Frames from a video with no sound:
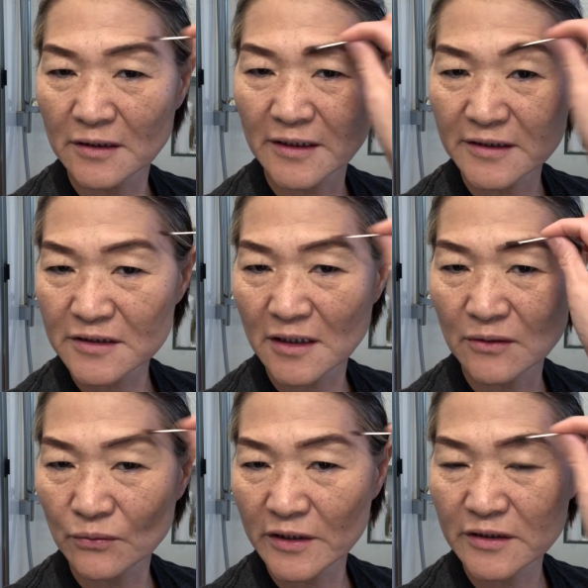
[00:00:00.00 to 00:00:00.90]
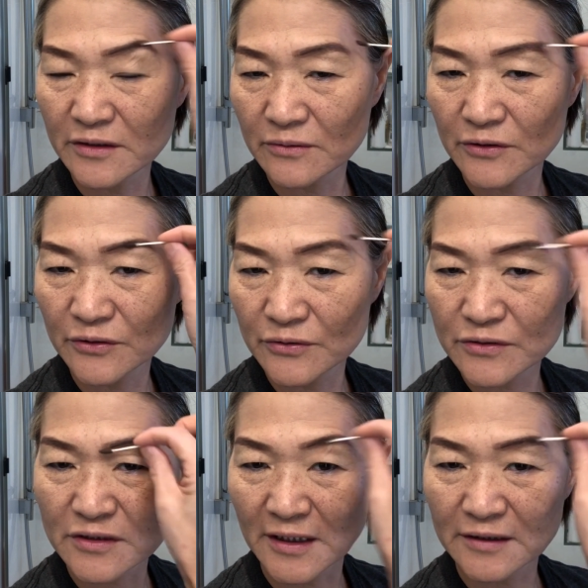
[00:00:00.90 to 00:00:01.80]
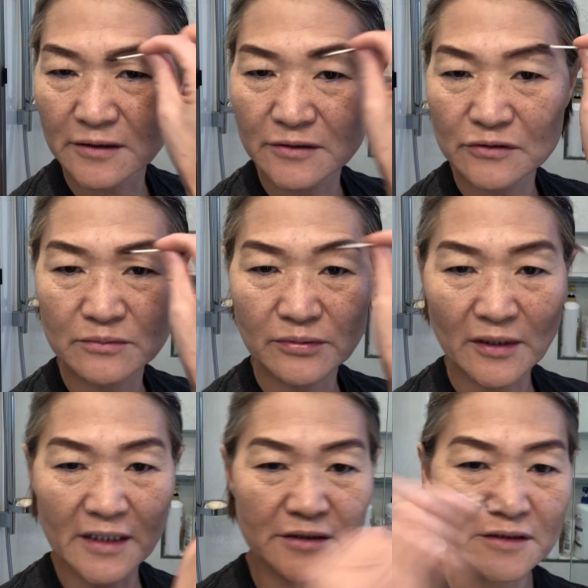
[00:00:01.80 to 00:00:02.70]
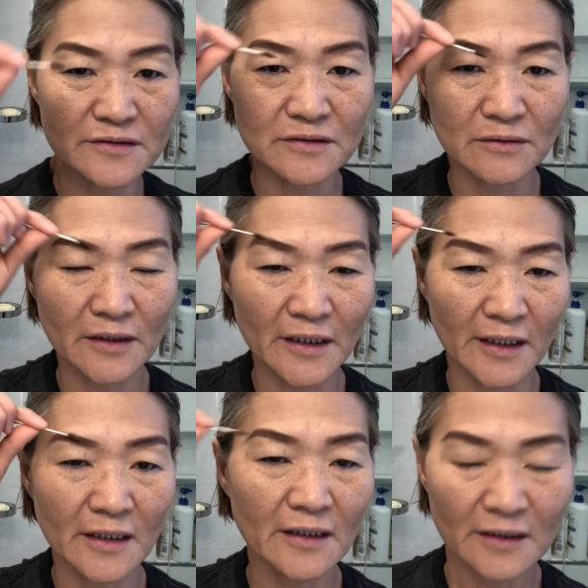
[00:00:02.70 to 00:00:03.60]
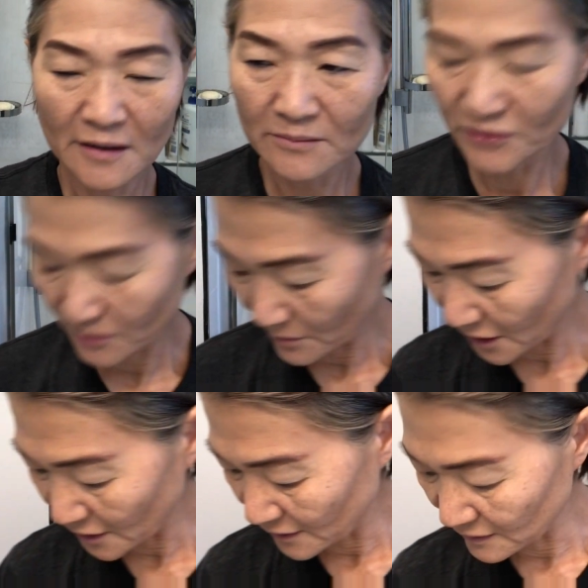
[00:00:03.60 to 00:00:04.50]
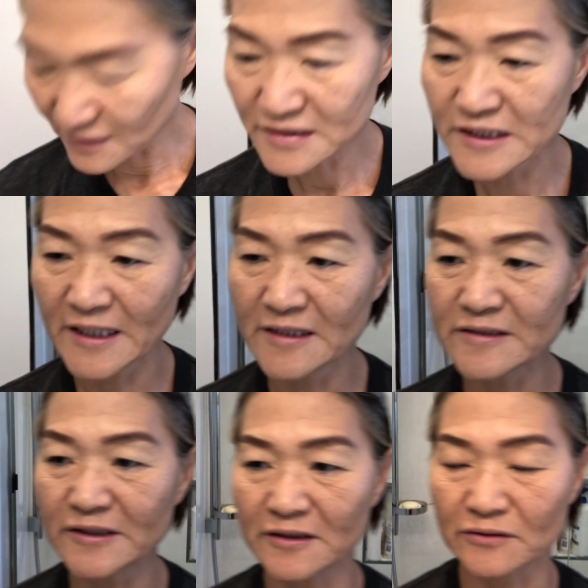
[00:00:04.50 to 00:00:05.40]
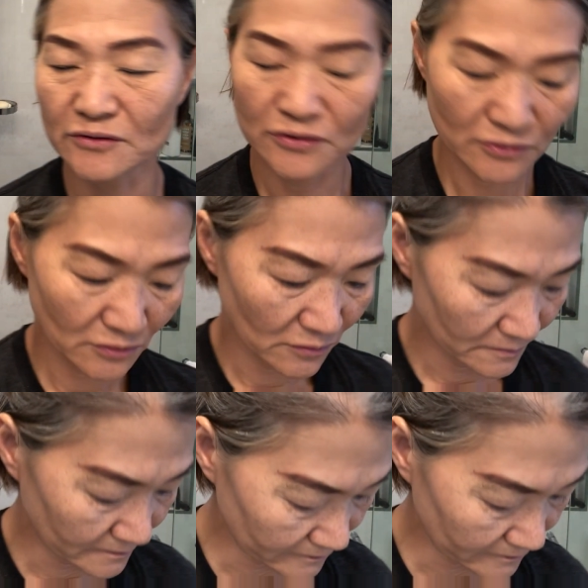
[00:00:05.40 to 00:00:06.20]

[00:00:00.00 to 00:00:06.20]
later on when you use that little brush, it's okay. But make an intention to